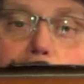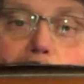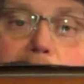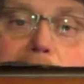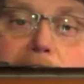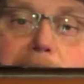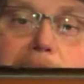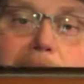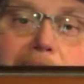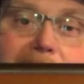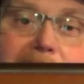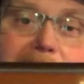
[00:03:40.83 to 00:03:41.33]

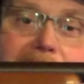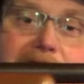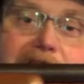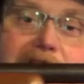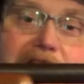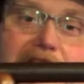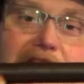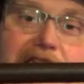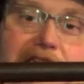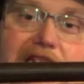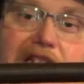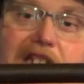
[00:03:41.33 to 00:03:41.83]
It's about
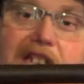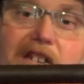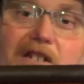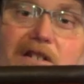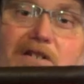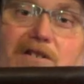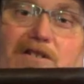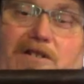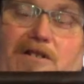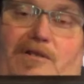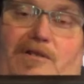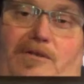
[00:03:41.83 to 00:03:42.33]
60
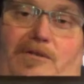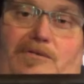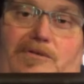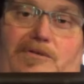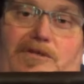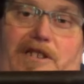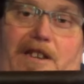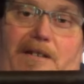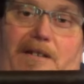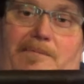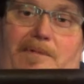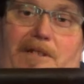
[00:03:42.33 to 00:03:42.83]
years old,
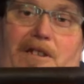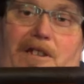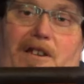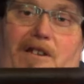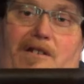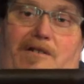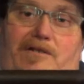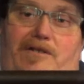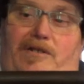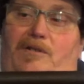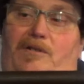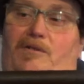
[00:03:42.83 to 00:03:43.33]
70
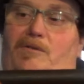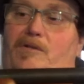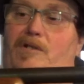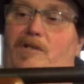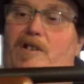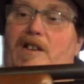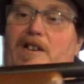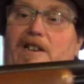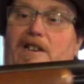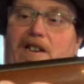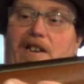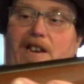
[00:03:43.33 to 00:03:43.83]
years old,
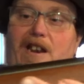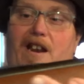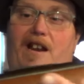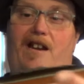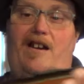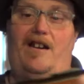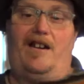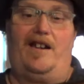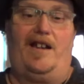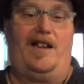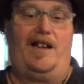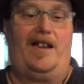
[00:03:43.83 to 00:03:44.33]
around in
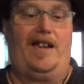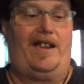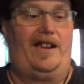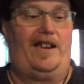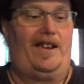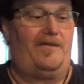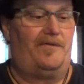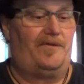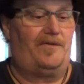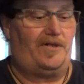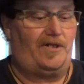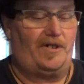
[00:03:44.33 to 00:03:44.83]
there. I ain't
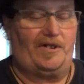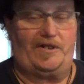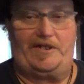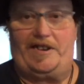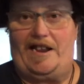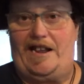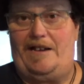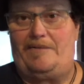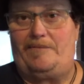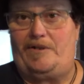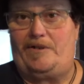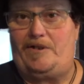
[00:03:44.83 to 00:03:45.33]
ever took
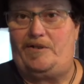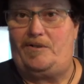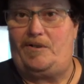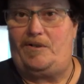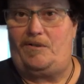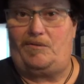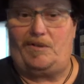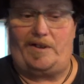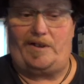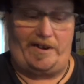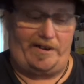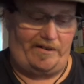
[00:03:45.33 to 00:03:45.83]
time to do a
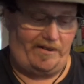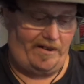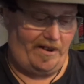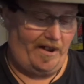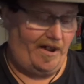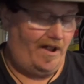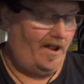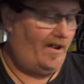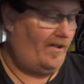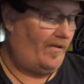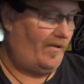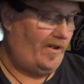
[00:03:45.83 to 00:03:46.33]
whole lot of
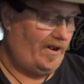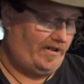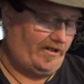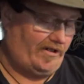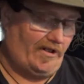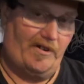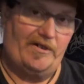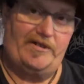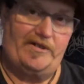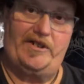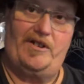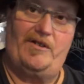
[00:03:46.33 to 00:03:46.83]

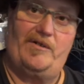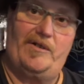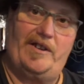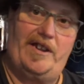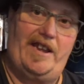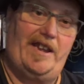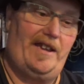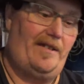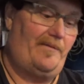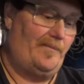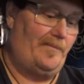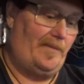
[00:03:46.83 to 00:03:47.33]
research on
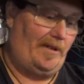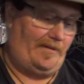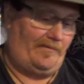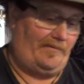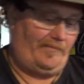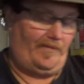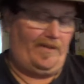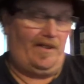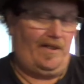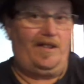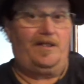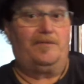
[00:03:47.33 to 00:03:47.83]
it, but
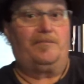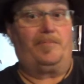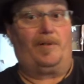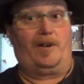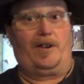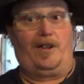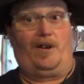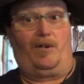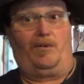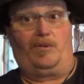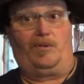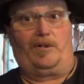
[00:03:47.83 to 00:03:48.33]

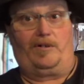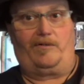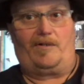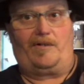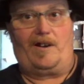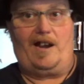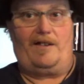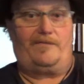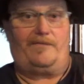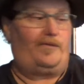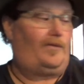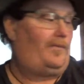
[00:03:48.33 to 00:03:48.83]
pretty old little
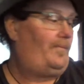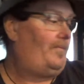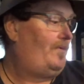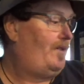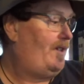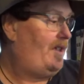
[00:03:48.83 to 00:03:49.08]
rifle.